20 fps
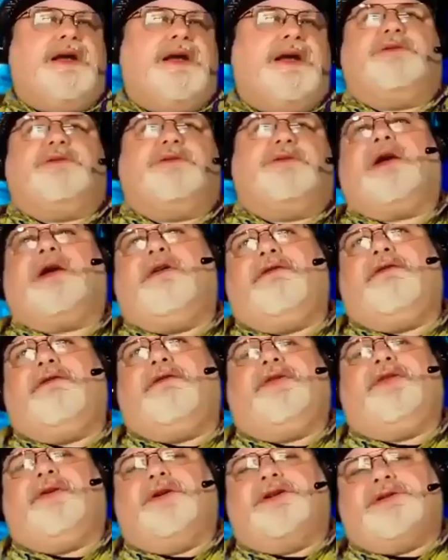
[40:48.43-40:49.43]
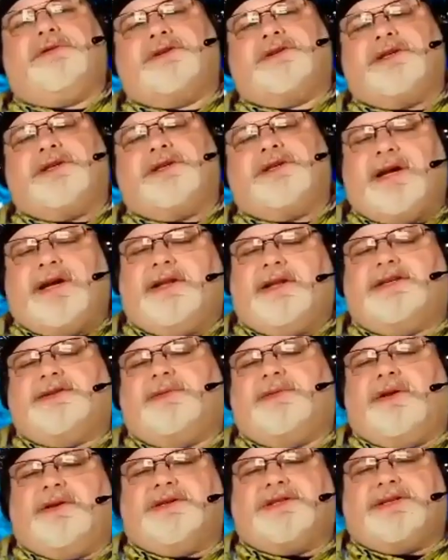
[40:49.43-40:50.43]
So micro four thirds, so it's a slightly
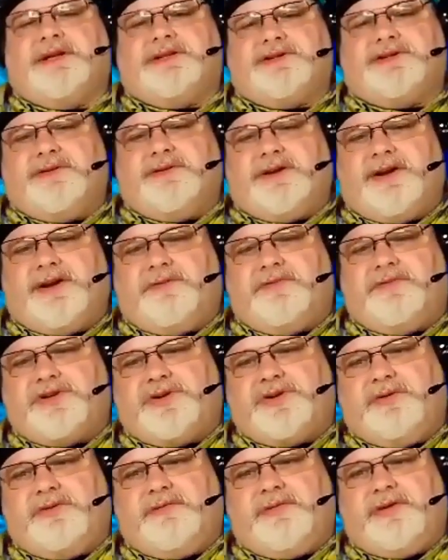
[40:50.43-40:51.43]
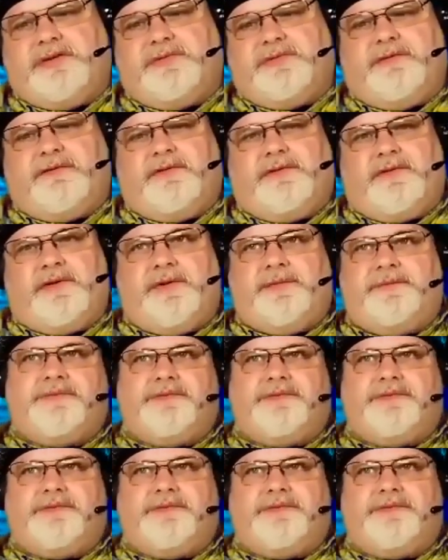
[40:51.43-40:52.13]
smaller sensor than I was shooting with before,